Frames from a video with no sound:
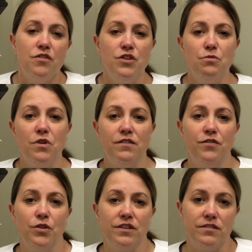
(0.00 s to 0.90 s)
then you want to
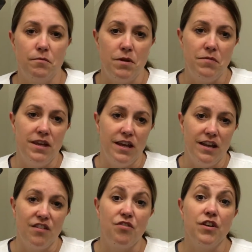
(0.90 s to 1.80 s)
focus on maybe
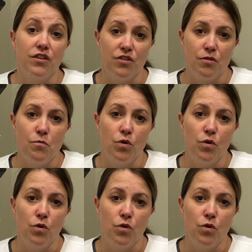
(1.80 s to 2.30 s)
getting a thicker,